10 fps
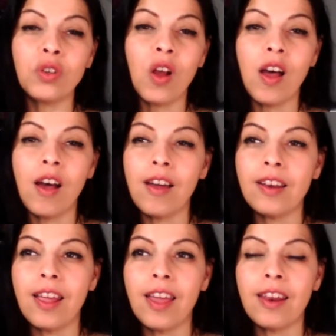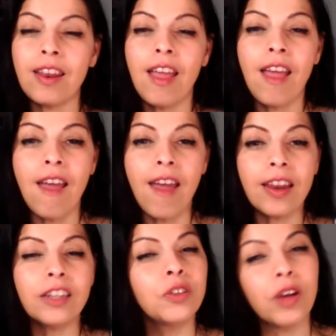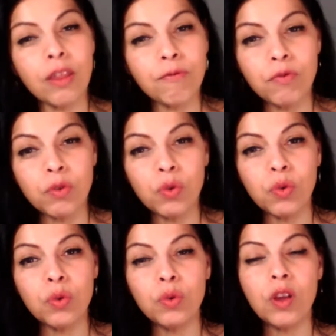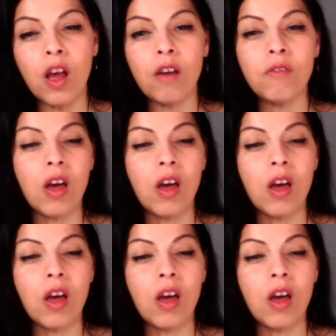and enjoy the food of other cultures.